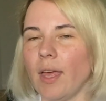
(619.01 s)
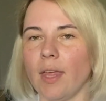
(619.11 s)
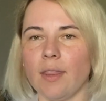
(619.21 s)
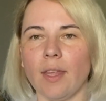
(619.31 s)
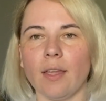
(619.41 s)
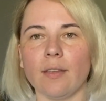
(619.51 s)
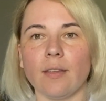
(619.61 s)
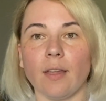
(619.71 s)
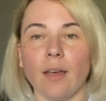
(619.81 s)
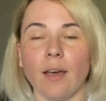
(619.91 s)
And
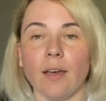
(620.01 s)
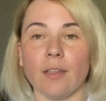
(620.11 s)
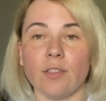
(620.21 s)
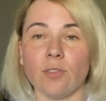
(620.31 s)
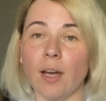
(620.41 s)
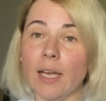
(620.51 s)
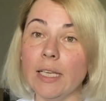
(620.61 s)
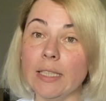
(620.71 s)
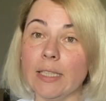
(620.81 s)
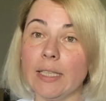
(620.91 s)
then I
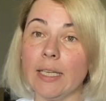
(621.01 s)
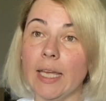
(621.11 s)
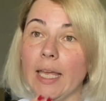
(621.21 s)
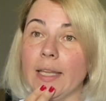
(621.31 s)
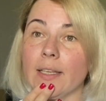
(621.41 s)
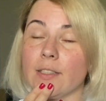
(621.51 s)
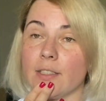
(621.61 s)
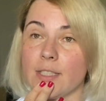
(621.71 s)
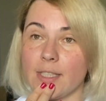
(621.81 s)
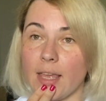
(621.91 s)
tried and
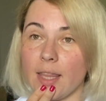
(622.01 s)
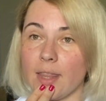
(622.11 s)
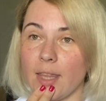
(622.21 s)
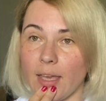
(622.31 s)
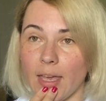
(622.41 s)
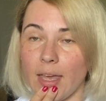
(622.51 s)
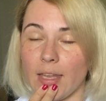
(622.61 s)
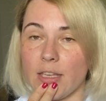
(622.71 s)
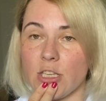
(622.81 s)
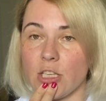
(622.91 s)
understand that